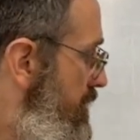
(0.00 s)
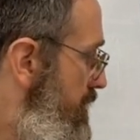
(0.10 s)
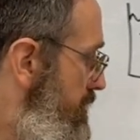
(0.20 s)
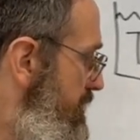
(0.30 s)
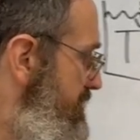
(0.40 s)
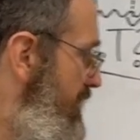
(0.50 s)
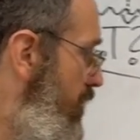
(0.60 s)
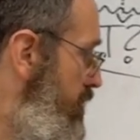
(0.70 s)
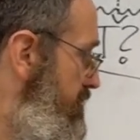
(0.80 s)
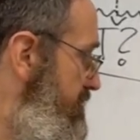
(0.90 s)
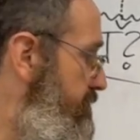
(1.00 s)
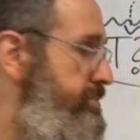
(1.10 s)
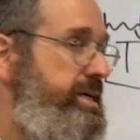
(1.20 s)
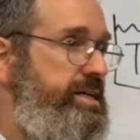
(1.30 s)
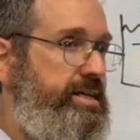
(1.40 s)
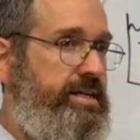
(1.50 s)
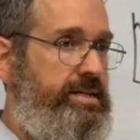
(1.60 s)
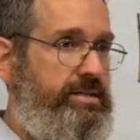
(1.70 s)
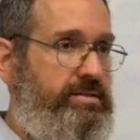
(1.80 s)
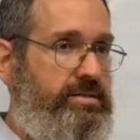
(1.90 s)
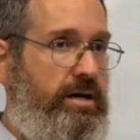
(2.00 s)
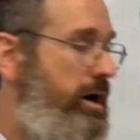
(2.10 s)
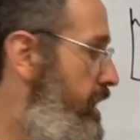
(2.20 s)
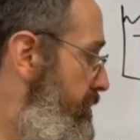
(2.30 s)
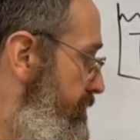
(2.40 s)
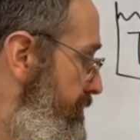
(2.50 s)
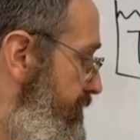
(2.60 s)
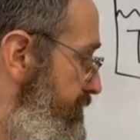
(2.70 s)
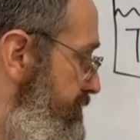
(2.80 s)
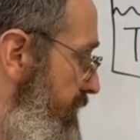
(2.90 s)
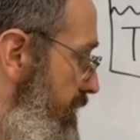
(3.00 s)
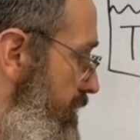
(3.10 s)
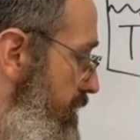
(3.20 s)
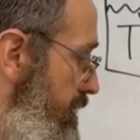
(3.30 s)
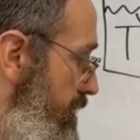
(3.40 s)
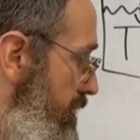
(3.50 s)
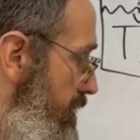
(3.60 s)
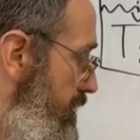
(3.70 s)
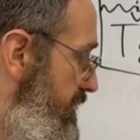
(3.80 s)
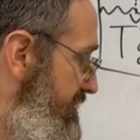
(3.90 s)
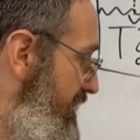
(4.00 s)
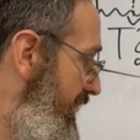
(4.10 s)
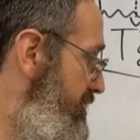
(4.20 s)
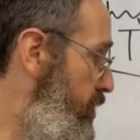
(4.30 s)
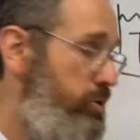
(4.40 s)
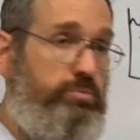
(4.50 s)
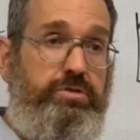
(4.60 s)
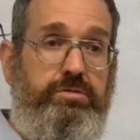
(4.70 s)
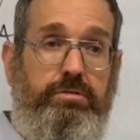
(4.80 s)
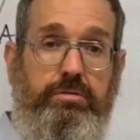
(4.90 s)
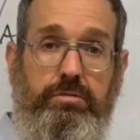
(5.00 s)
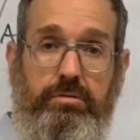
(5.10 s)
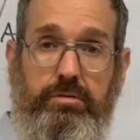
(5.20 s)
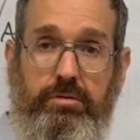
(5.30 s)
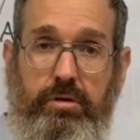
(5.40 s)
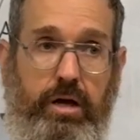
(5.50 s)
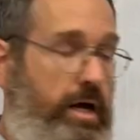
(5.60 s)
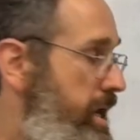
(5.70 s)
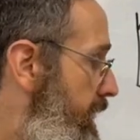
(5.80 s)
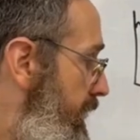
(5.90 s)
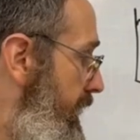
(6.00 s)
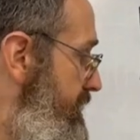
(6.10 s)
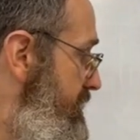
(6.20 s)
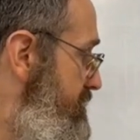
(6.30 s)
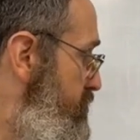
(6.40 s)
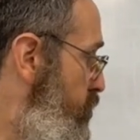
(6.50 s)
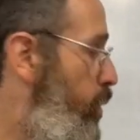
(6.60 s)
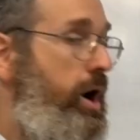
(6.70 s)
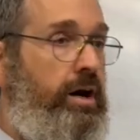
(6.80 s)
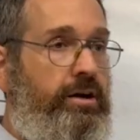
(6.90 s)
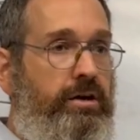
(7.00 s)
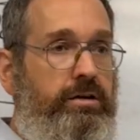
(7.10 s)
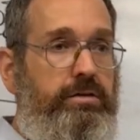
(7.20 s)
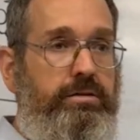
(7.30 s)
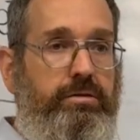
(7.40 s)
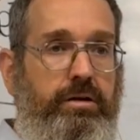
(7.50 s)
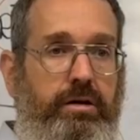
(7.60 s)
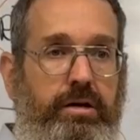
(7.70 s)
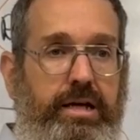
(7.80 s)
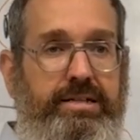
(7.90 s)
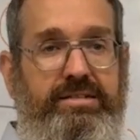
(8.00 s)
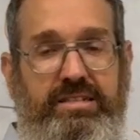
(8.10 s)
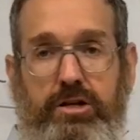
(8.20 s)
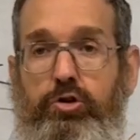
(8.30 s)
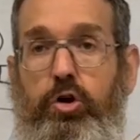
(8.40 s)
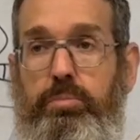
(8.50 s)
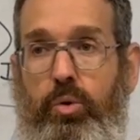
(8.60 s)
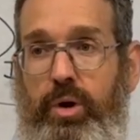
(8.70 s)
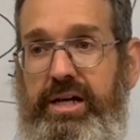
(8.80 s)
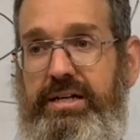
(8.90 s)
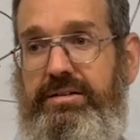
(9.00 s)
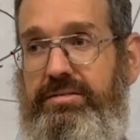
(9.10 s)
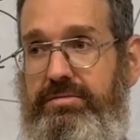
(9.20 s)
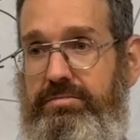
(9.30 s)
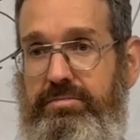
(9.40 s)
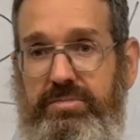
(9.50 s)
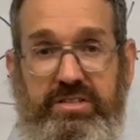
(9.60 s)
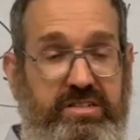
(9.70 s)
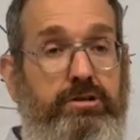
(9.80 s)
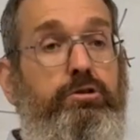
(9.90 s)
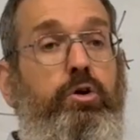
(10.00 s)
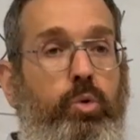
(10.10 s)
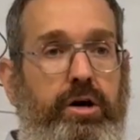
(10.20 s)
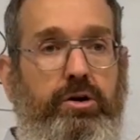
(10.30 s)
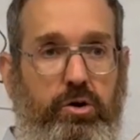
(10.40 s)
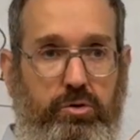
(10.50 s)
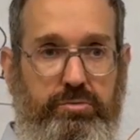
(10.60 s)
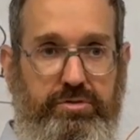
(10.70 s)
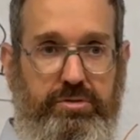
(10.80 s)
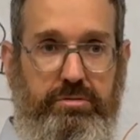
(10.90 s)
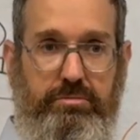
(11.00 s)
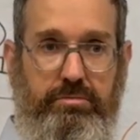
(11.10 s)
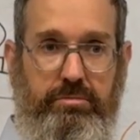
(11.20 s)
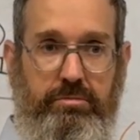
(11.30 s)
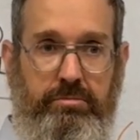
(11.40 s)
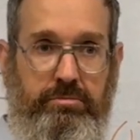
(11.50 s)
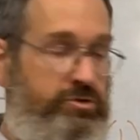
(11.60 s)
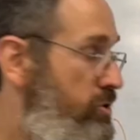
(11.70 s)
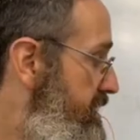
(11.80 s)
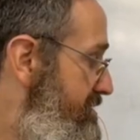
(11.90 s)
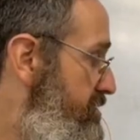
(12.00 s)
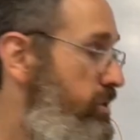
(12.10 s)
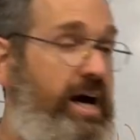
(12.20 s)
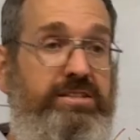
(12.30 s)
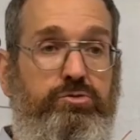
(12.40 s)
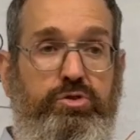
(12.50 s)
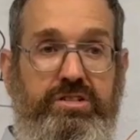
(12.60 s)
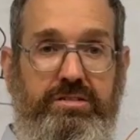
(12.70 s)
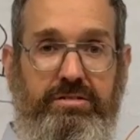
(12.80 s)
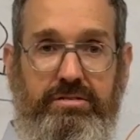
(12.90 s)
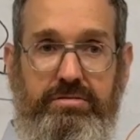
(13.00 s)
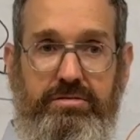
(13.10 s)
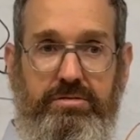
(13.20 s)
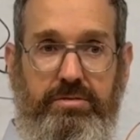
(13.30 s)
Let's say R sub B is 10 ohms. And this wire is 0.01 ohms. So it still has a resistance.